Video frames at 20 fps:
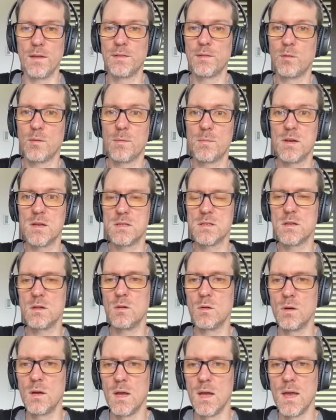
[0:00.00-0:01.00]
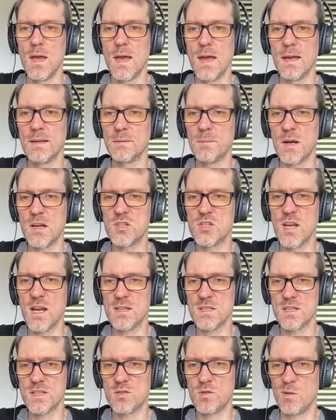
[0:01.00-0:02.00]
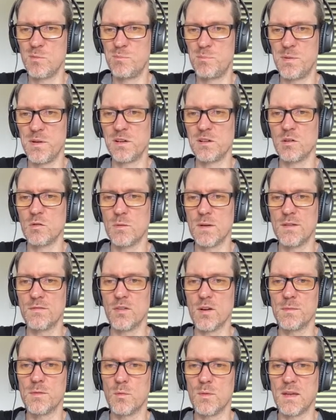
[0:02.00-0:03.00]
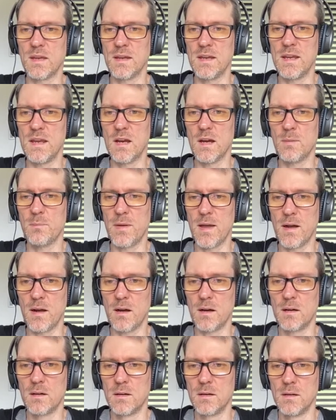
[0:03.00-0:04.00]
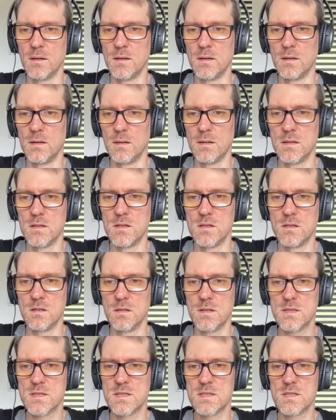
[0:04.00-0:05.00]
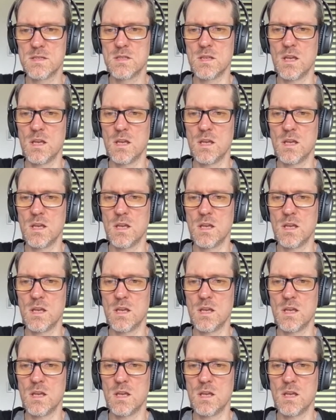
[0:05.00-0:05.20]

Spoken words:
So what I'm going to do is I'm going to change this to a bigger reverb that we can hear better. Let's